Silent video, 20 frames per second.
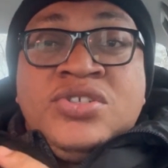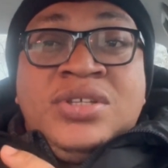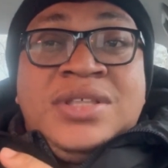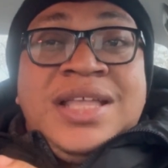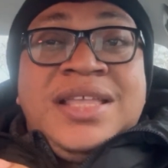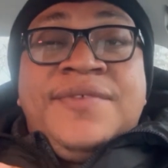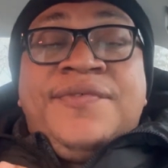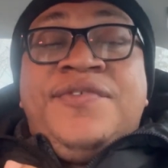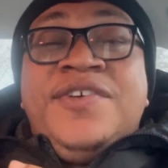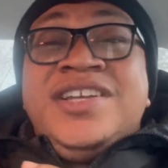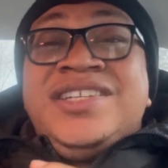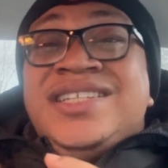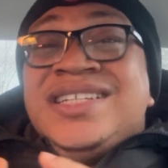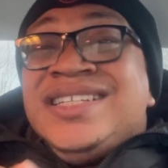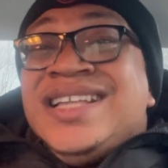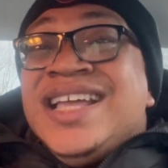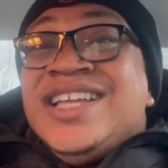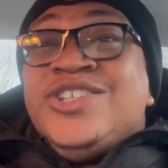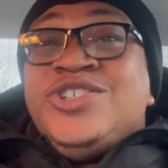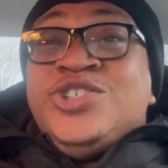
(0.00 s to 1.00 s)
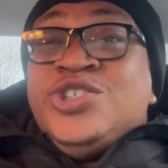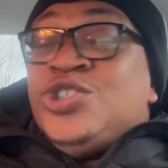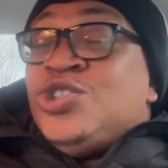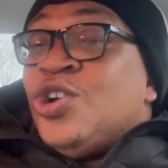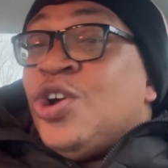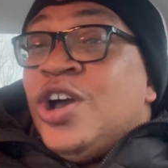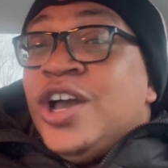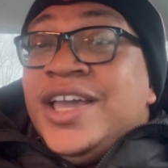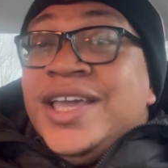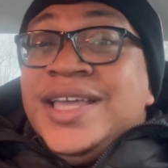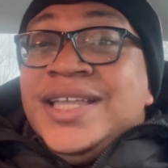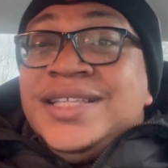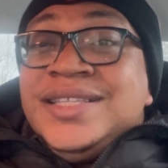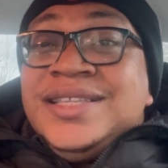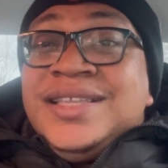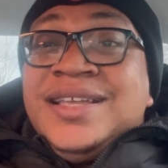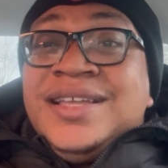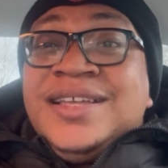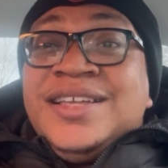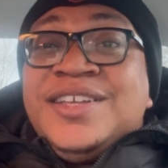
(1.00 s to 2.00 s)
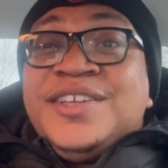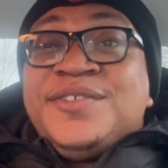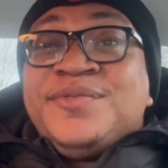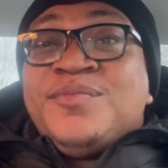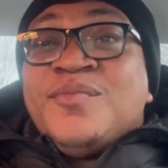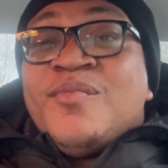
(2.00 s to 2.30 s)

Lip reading: Daddy Freeze is enjoying the